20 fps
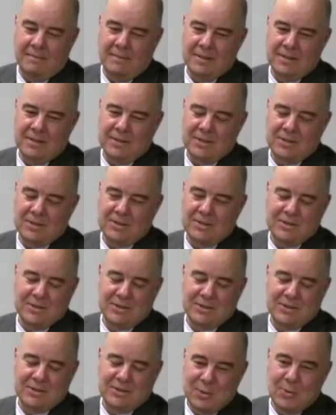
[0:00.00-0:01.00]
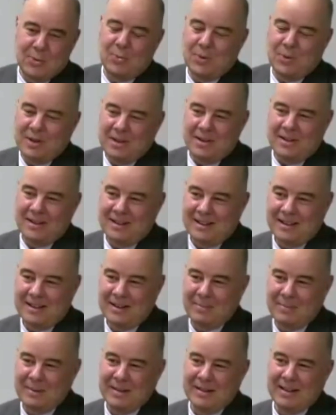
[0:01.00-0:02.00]
soon
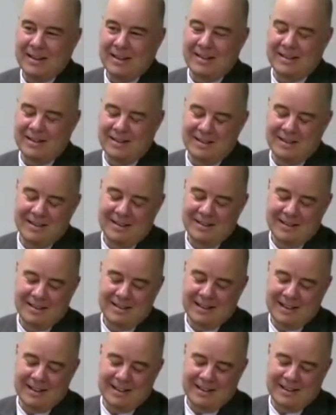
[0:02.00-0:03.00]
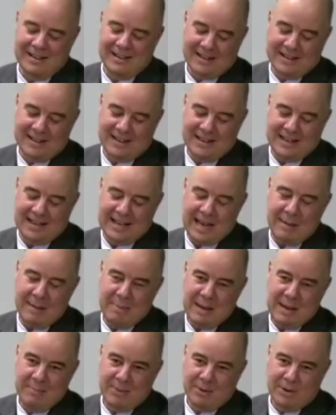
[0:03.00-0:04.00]
it'll be like gay
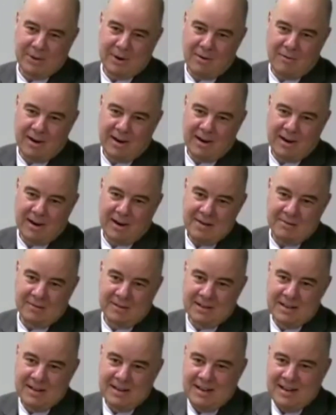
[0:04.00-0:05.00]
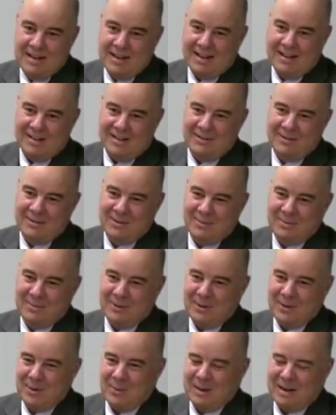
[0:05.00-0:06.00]
people are right now. I don't know
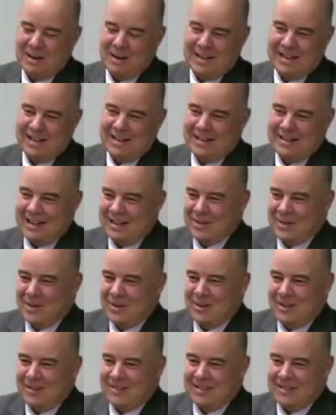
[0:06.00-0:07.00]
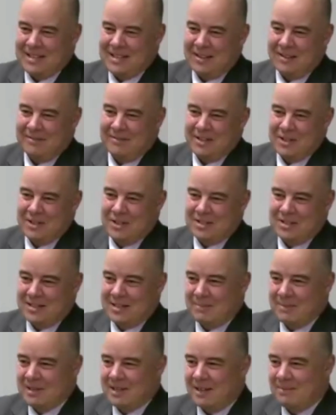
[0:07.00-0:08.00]
about you, but I turn on the television
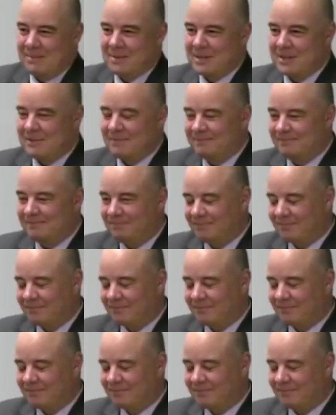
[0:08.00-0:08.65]
sometimes, and